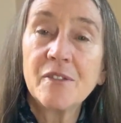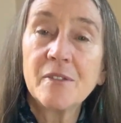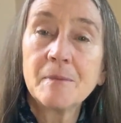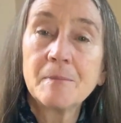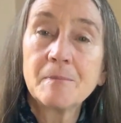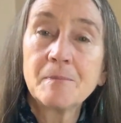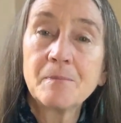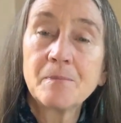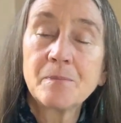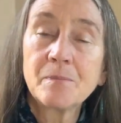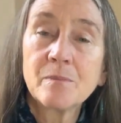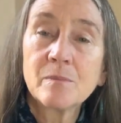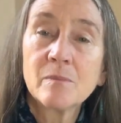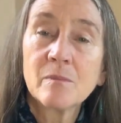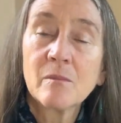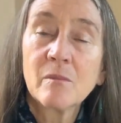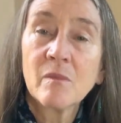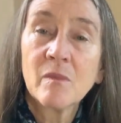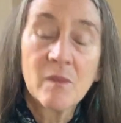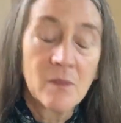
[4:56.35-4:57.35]

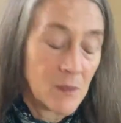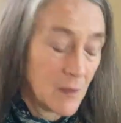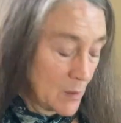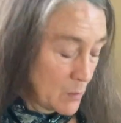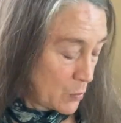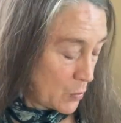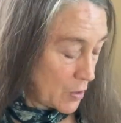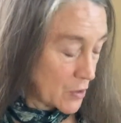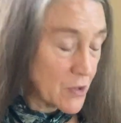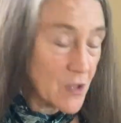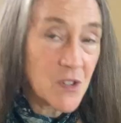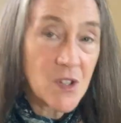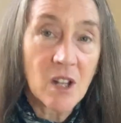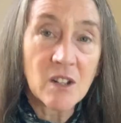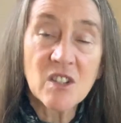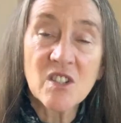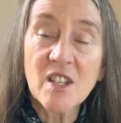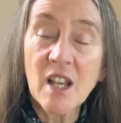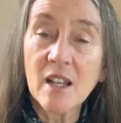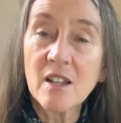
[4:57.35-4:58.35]
Pointer's
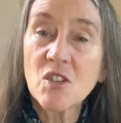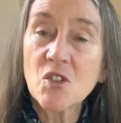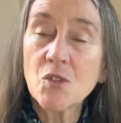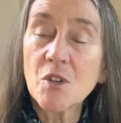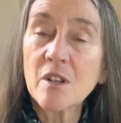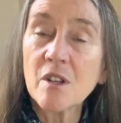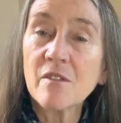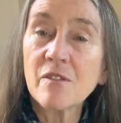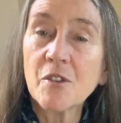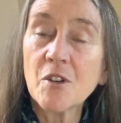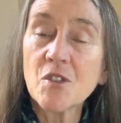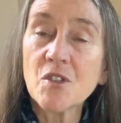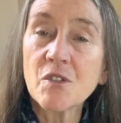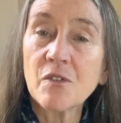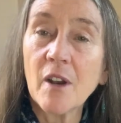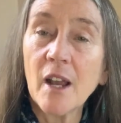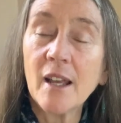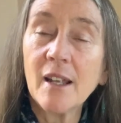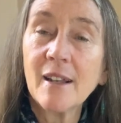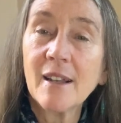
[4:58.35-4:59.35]
on second string, first
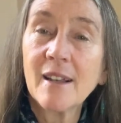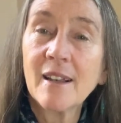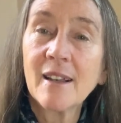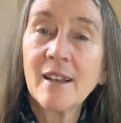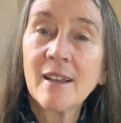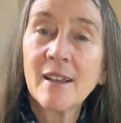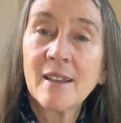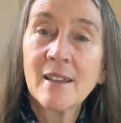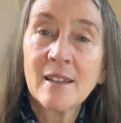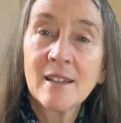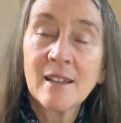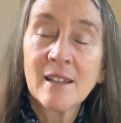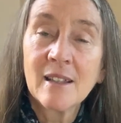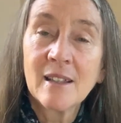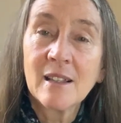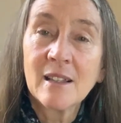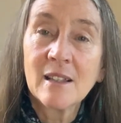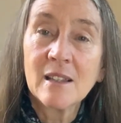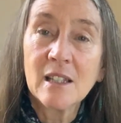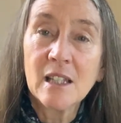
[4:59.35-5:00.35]
fret.
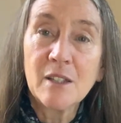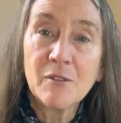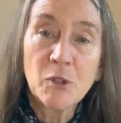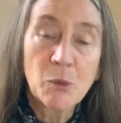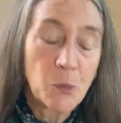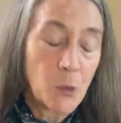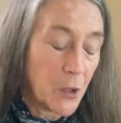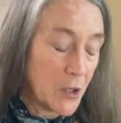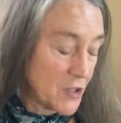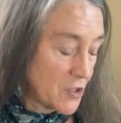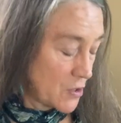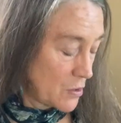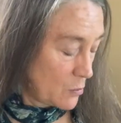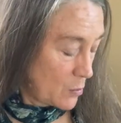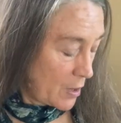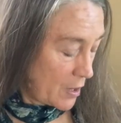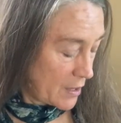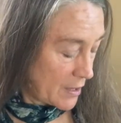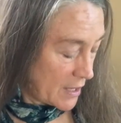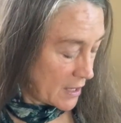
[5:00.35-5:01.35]
Leave your pointer
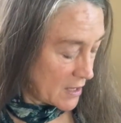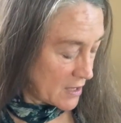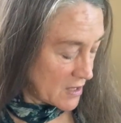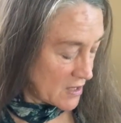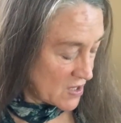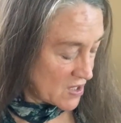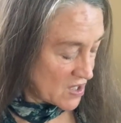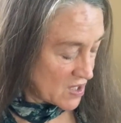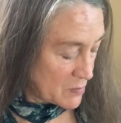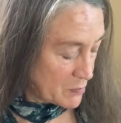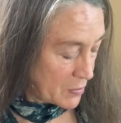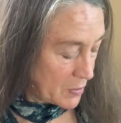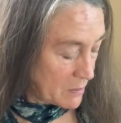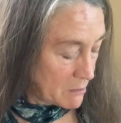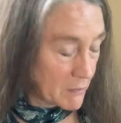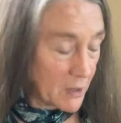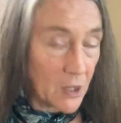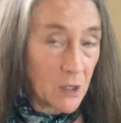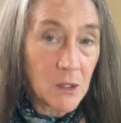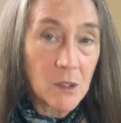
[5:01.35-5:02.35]
where it is, put
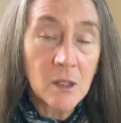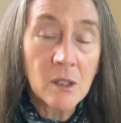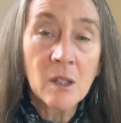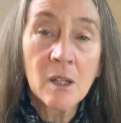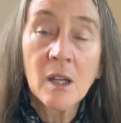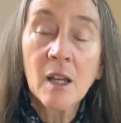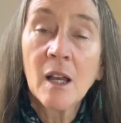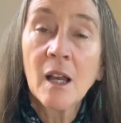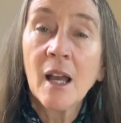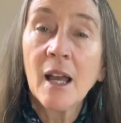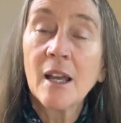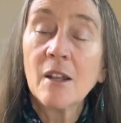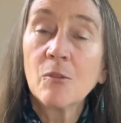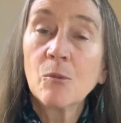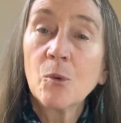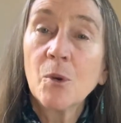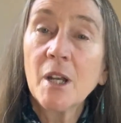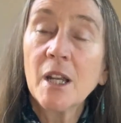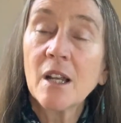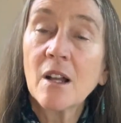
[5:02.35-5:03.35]
middle
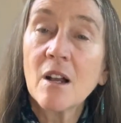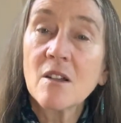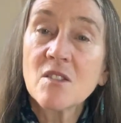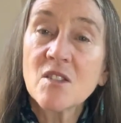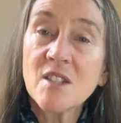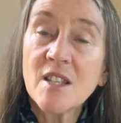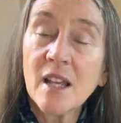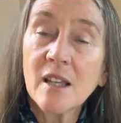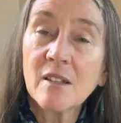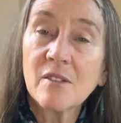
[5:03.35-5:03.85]
and ring on second